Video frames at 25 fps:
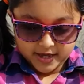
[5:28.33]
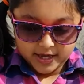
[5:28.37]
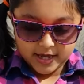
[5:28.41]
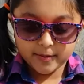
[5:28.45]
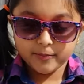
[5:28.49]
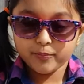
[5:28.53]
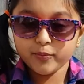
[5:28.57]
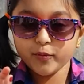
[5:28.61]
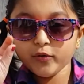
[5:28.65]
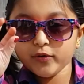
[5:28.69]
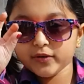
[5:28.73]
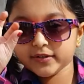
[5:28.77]

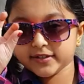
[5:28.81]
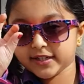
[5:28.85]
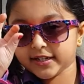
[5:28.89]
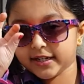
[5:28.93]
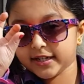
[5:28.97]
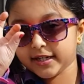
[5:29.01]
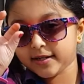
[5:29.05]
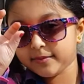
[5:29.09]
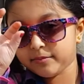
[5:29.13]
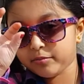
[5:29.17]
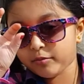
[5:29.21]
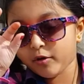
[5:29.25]
It
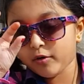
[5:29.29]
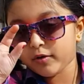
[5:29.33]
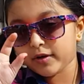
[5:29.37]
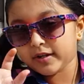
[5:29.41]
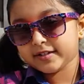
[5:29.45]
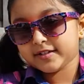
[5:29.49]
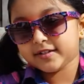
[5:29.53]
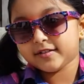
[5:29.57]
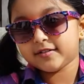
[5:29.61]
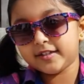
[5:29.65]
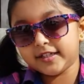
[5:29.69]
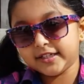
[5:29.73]
broke
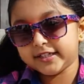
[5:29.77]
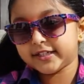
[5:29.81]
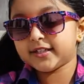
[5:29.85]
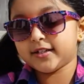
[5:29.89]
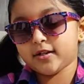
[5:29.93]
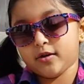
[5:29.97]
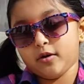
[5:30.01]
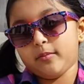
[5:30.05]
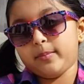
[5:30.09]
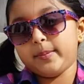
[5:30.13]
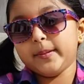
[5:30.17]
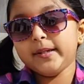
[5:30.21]
into these
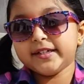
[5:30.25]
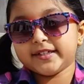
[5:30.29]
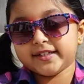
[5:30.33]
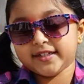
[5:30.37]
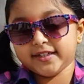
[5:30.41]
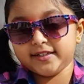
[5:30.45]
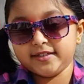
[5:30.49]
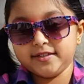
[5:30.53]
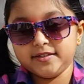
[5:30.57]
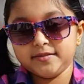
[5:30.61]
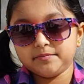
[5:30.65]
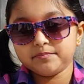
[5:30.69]
little
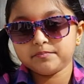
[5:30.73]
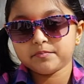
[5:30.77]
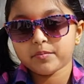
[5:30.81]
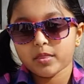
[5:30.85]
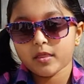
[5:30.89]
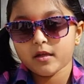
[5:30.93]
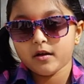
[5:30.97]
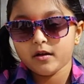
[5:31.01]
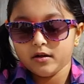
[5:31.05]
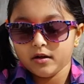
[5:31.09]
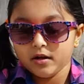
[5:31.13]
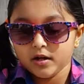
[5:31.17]
pieces.
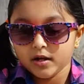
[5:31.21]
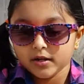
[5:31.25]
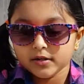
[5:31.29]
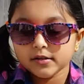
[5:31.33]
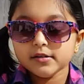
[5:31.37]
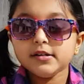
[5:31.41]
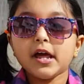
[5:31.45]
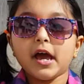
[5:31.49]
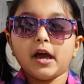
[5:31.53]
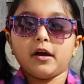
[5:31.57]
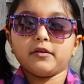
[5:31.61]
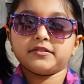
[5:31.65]

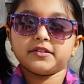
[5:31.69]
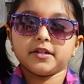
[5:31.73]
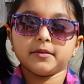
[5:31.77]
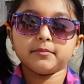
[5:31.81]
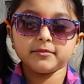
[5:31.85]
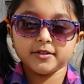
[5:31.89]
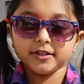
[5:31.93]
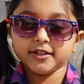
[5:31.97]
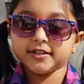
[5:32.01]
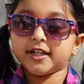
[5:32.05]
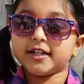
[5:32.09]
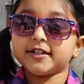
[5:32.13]
Now,
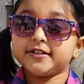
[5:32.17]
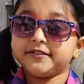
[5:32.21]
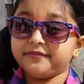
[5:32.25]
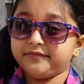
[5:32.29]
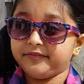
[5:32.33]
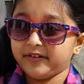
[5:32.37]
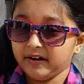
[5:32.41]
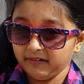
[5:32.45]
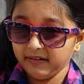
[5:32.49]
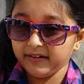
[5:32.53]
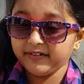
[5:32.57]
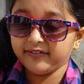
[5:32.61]
something that's
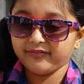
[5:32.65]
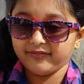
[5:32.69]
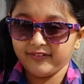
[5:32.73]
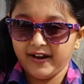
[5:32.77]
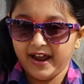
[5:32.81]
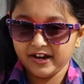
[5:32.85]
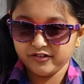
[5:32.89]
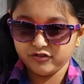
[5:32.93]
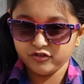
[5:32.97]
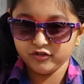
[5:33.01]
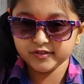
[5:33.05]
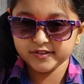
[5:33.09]
very
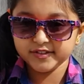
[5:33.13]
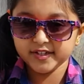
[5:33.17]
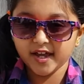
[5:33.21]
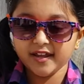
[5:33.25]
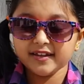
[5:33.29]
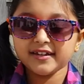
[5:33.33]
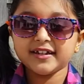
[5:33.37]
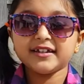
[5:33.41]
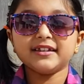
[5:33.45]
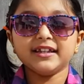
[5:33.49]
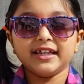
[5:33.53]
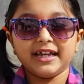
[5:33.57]
fragile
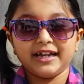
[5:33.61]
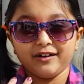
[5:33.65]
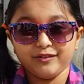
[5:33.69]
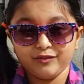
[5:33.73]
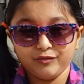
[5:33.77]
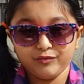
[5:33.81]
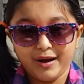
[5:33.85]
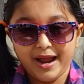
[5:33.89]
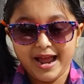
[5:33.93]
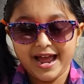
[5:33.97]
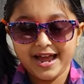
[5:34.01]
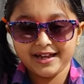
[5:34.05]
solid, like
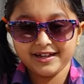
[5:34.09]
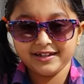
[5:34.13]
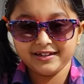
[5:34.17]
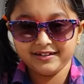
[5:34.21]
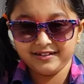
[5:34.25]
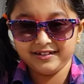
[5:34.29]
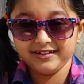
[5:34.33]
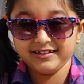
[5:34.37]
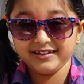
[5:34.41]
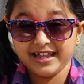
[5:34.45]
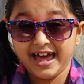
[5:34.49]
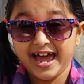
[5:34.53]

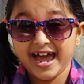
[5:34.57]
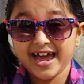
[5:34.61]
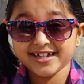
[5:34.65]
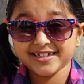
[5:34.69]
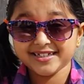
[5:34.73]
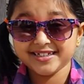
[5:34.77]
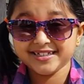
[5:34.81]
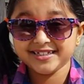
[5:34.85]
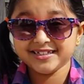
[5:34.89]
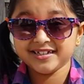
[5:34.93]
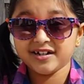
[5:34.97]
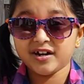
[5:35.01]

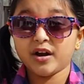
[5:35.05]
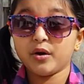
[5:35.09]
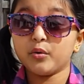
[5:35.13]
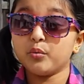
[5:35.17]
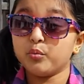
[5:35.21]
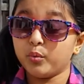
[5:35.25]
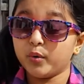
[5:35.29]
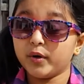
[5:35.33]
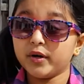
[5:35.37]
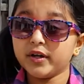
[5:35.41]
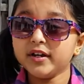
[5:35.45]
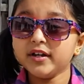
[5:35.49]
glass or
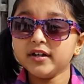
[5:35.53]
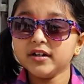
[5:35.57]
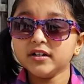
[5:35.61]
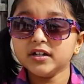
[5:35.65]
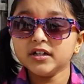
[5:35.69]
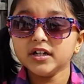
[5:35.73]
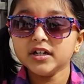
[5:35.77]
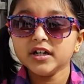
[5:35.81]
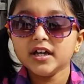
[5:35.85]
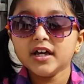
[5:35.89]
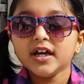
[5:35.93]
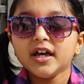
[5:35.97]
wood,
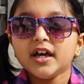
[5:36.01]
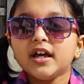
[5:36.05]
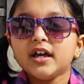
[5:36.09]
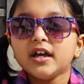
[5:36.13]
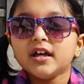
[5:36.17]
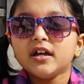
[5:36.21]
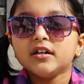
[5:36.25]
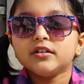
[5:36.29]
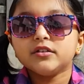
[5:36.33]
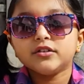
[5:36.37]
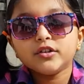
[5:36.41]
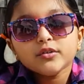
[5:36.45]

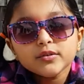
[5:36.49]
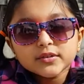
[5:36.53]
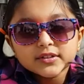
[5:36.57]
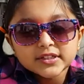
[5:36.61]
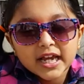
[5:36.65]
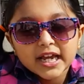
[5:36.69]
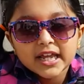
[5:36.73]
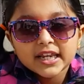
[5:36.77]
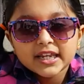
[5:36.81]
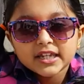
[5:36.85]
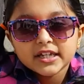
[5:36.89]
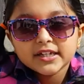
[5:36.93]
those
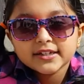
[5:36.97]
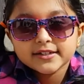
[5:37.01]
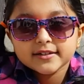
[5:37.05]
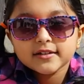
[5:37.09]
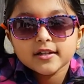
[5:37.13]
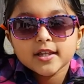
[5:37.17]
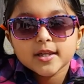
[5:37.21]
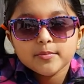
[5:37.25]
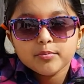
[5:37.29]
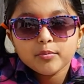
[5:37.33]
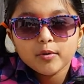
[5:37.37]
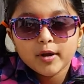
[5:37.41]
can
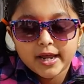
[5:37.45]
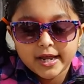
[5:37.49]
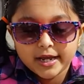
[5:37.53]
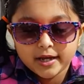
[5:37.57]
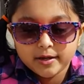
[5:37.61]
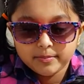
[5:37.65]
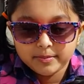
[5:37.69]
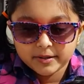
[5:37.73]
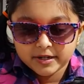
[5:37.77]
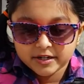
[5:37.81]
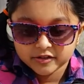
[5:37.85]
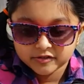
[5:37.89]
easily
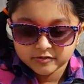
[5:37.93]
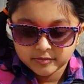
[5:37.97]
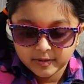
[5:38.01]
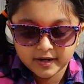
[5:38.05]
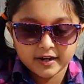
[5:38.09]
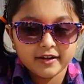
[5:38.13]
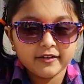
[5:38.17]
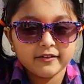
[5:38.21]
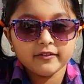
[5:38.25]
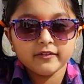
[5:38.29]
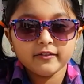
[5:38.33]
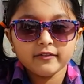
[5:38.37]
break because
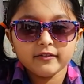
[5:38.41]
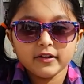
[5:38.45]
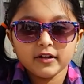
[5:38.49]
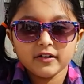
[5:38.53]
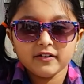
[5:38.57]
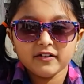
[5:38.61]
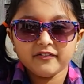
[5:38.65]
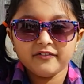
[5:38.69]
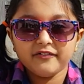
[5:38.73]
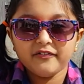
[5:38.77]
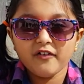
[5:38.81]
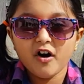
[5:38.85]
when it
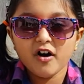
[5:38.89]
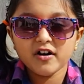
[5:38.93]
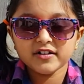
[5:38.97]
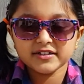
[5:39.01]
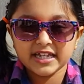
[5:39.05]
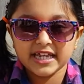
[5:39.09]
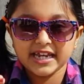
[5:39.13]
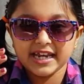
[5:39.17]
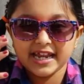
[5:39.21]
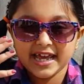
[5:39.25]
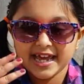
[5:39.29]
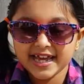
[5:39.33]

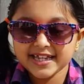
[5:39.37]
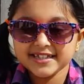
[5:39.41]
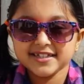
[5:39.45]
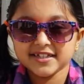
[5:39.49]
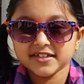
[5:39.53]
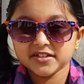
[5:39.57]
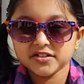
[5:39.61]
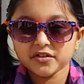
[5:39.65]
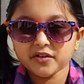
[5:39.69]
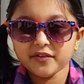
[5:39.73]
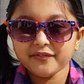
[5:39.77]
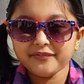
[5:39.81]
falls and hits
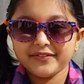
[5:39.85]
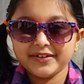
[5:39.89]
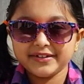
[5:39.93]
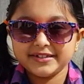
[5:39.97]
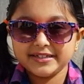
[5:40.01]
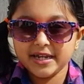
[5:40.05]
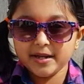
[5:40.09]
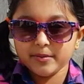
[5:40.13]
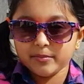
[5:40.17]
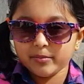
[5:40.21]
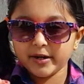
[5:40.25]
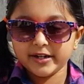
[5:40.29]
a
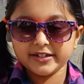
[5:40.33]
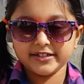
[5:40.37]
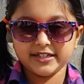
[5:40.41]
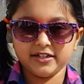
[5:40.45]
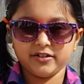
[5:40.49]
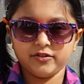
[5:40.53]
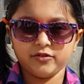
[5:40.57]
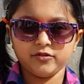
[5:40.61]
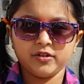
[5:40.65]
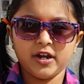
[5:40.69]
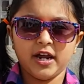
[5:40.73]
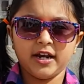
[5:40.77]
surface, it breaks
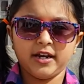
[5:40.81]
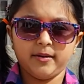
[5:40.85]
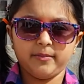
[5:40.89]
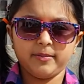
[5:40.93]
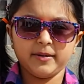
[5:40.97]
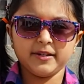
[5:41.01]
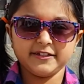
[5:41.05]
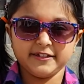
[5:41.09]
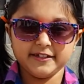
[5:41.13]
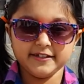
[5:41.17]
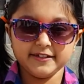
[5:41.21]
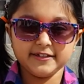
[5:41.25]
into tiny
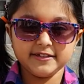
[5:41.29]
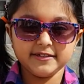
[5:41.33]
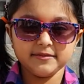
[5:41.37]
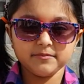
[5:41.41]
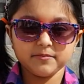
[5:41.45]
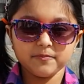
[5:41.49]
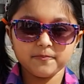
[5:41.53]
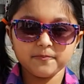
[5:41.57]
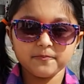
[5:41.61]
pieces.